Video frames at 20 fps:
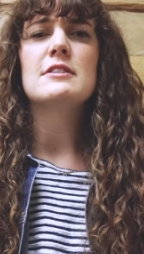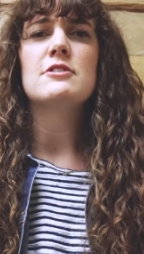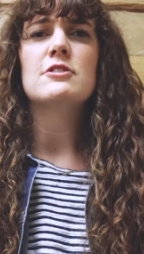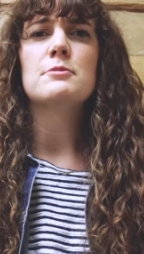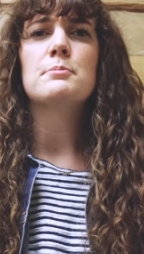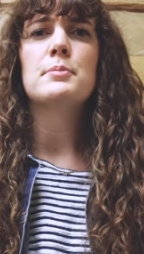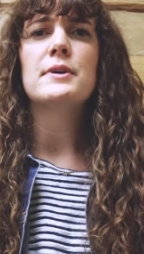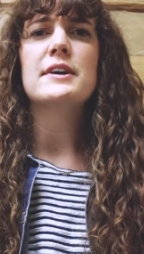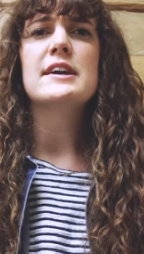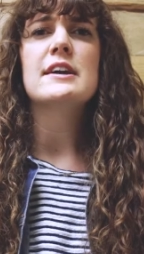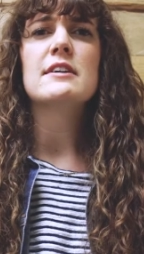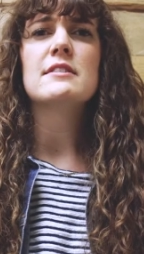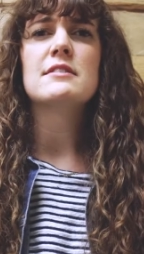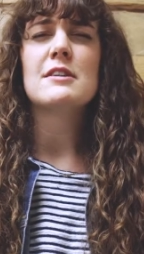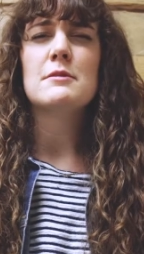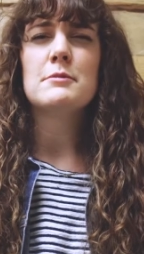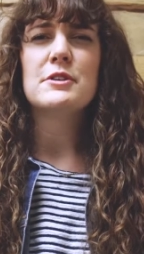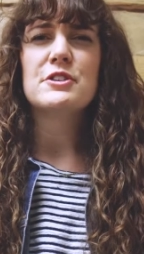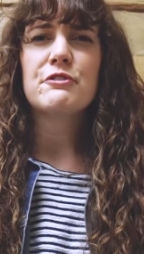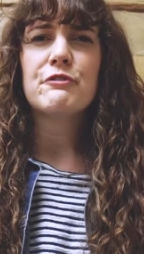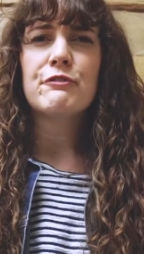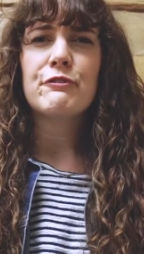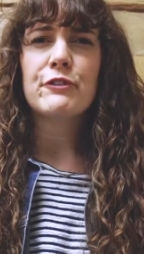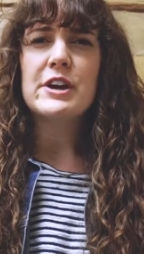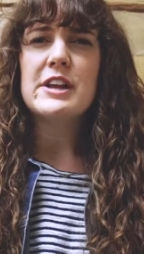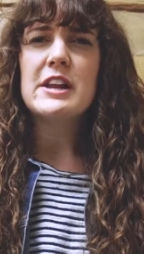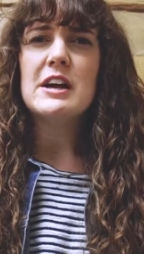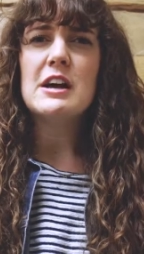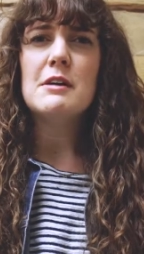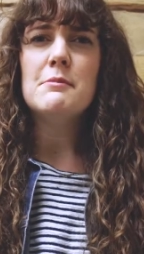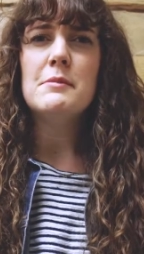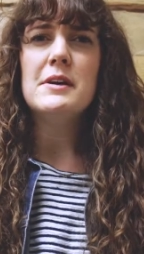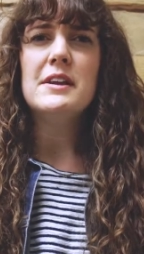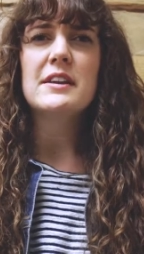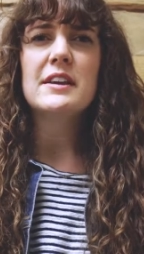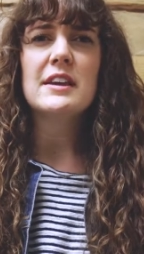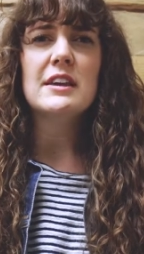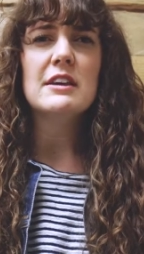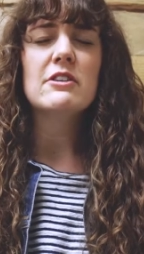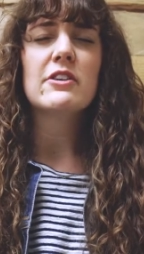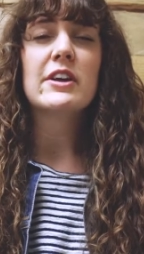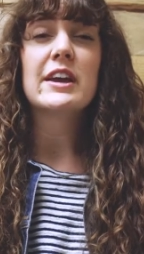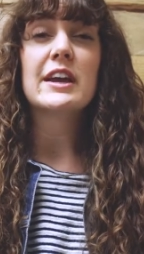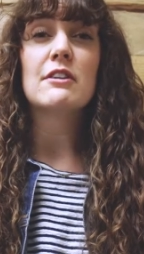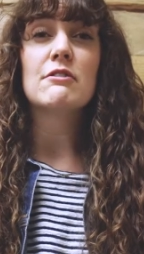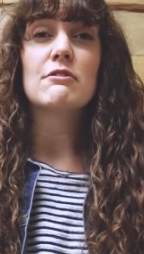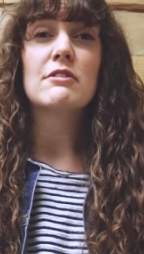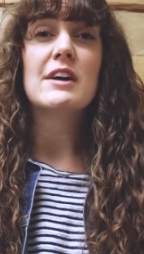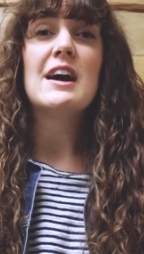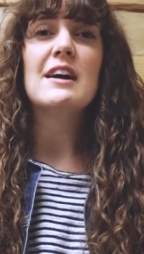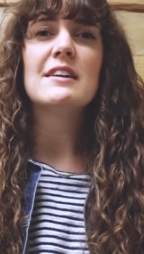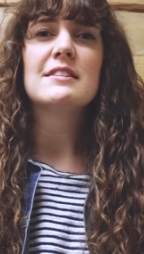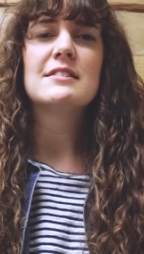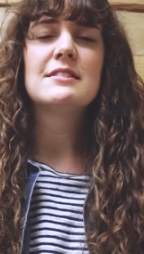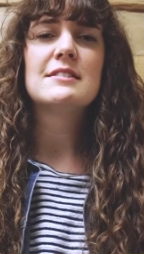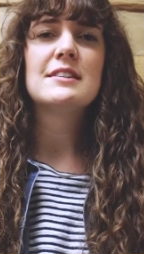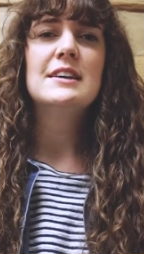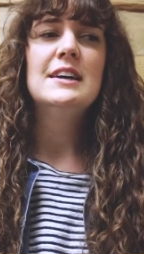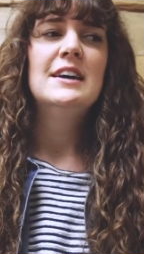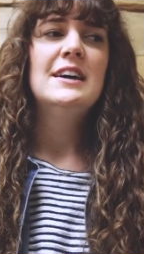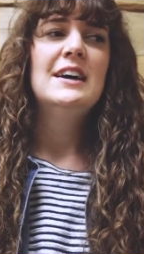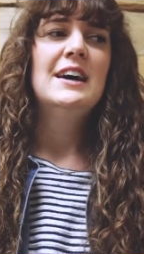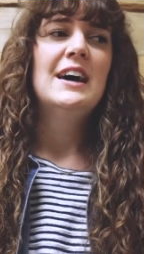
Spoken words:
and just bringing so much freedom and healing and rest.